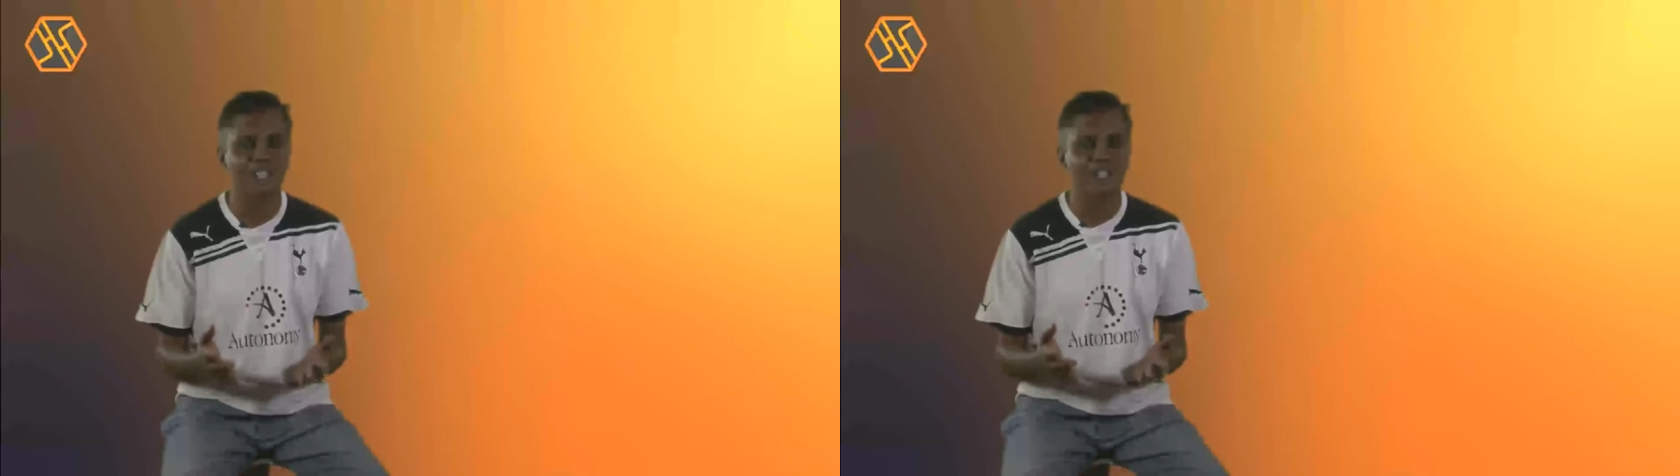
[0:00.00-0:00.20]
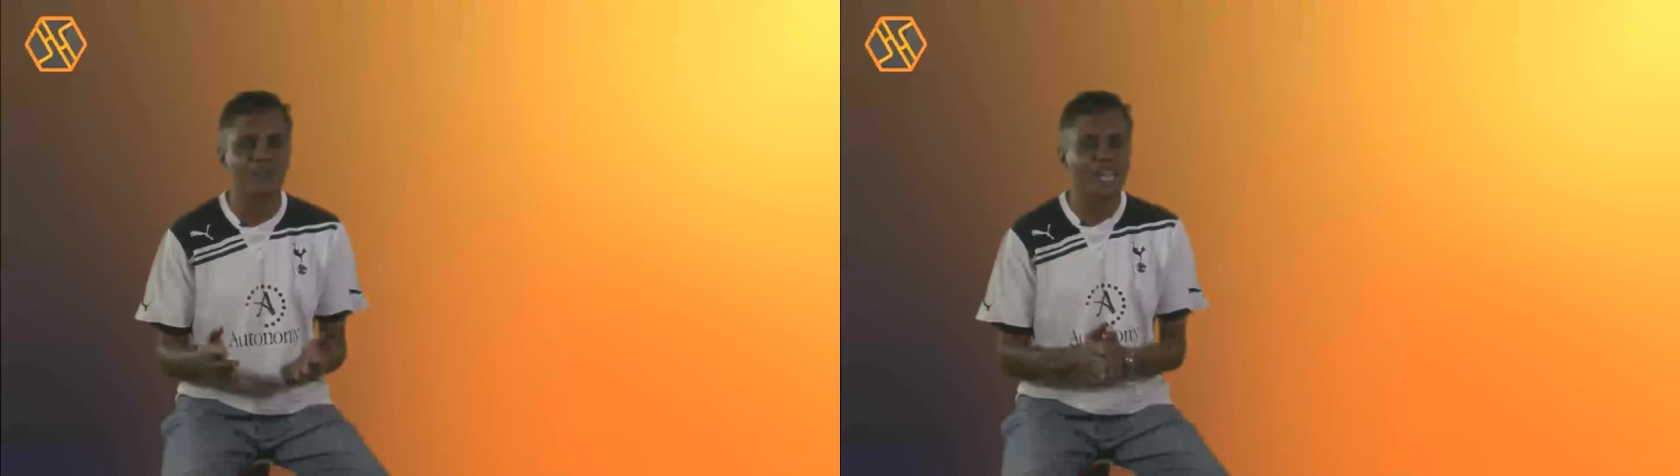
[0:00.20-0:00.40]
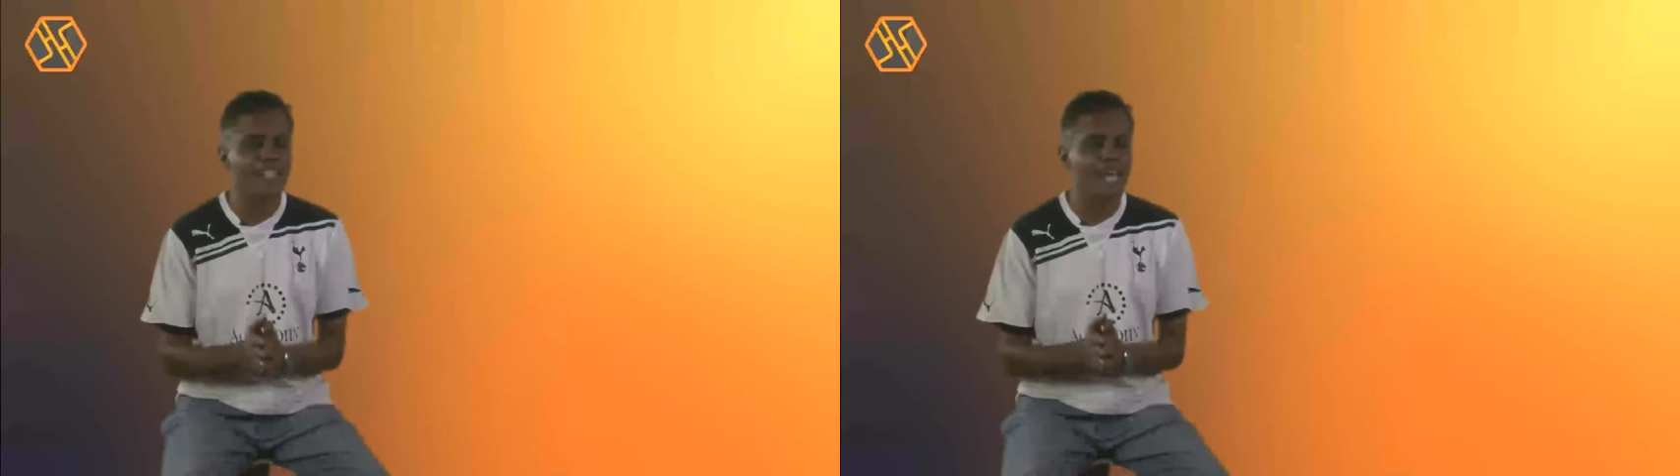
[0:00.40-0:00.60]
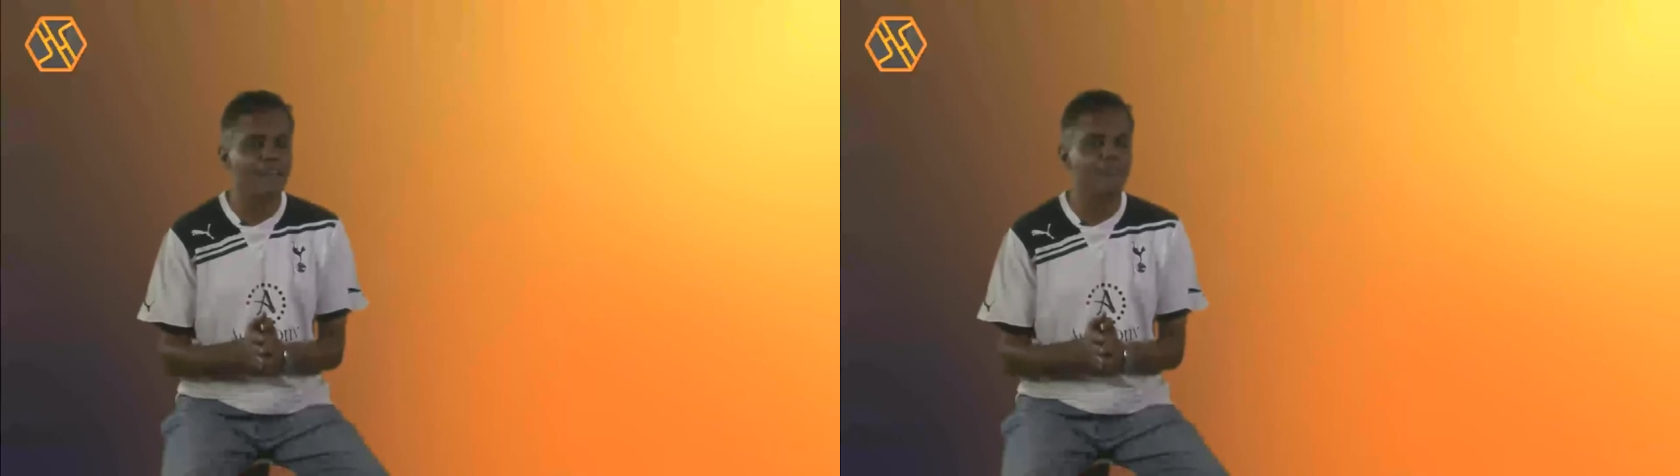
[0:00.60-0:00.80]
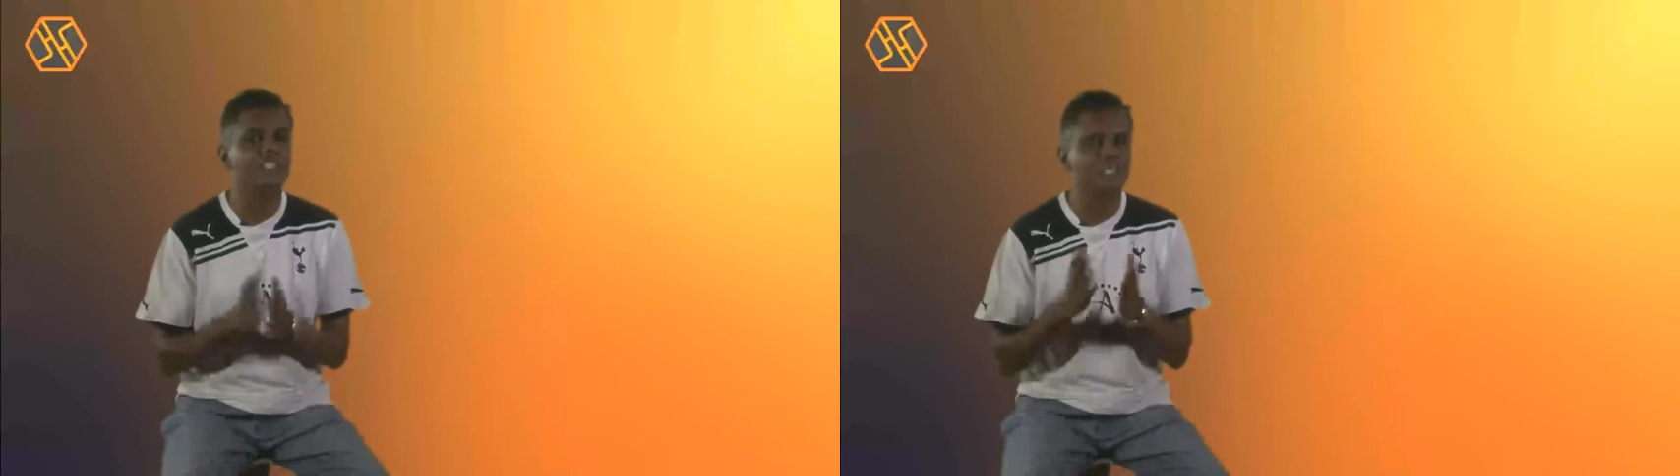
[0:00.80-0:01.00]
So let's have
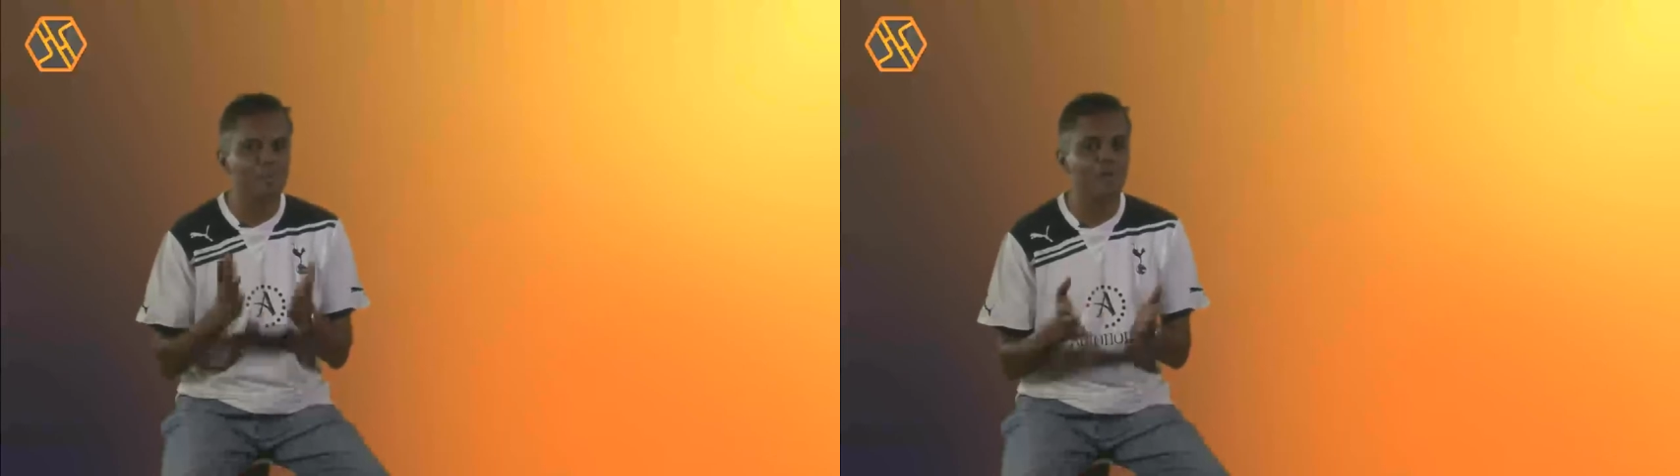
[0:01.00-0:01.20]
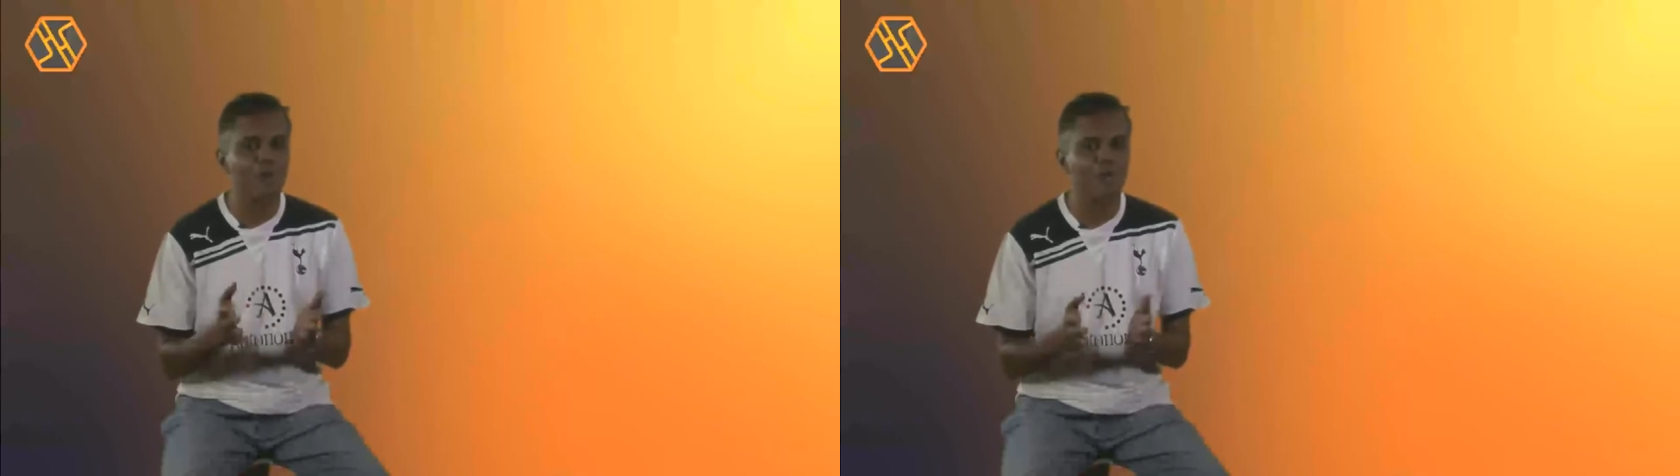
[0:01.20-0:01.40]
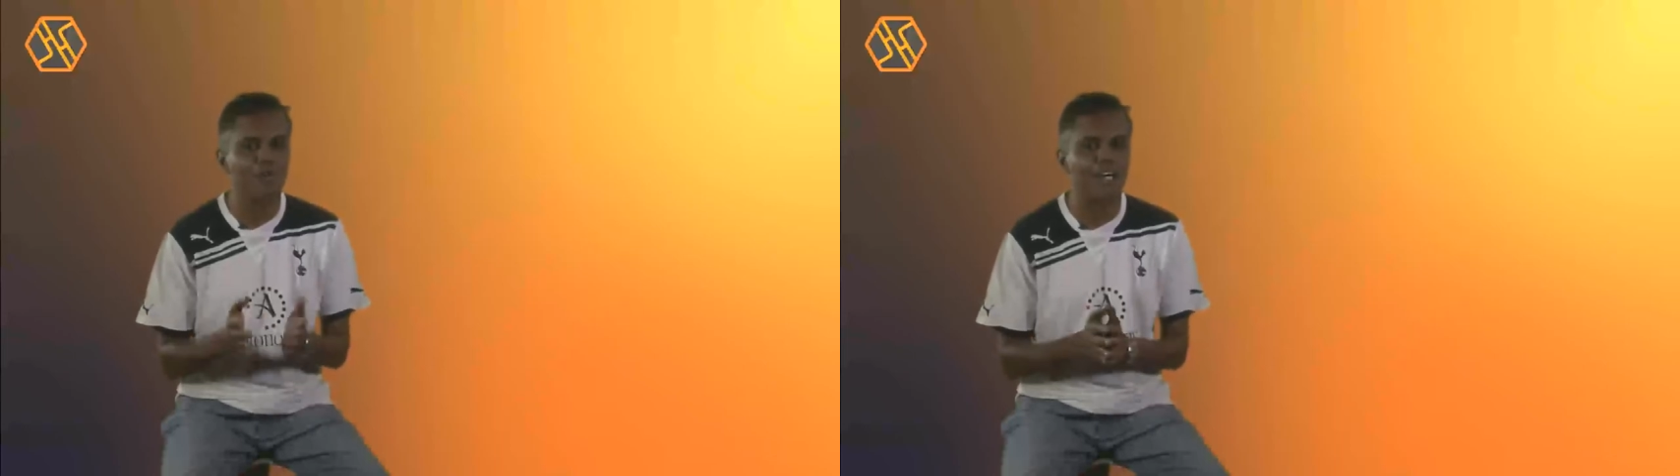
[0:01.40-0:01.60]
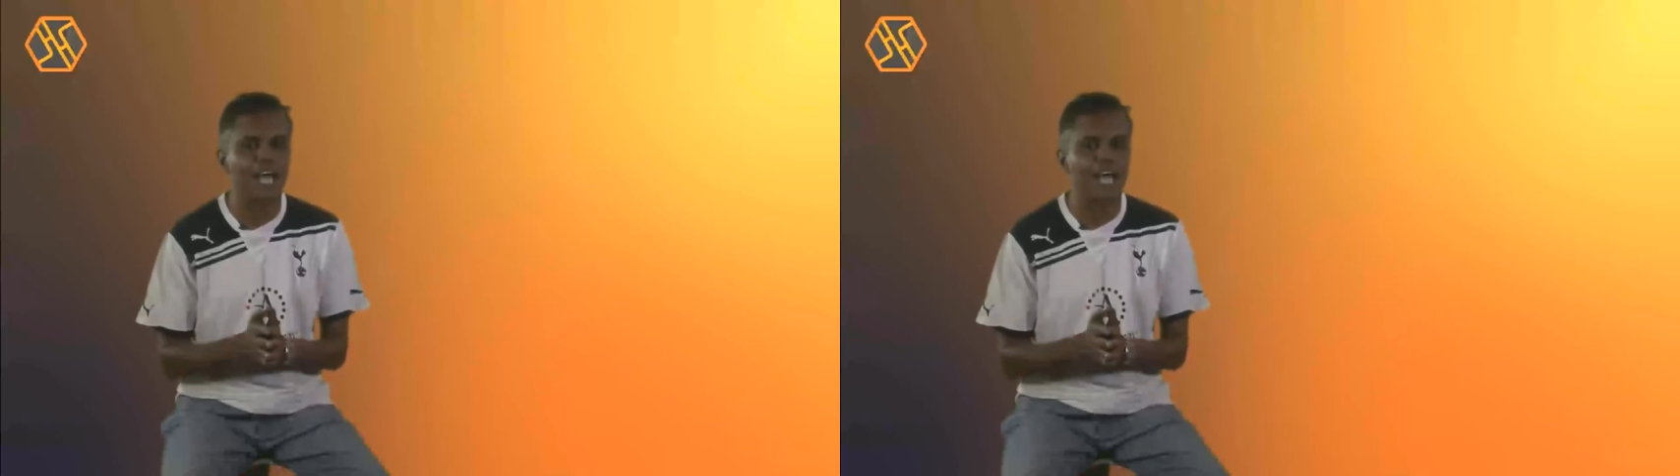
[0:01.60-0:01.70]
some more of her